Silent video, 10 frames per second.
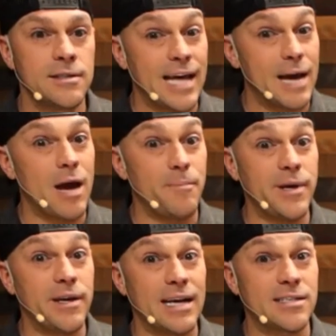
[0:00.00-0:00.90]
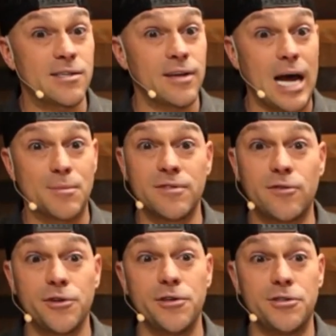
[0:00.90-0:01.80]
That might be an excellent option
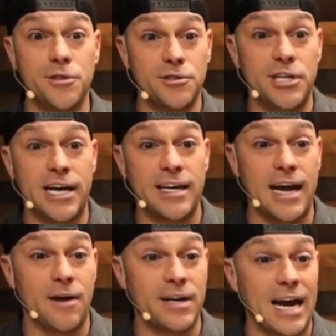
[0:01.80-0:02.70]
for you to check it out.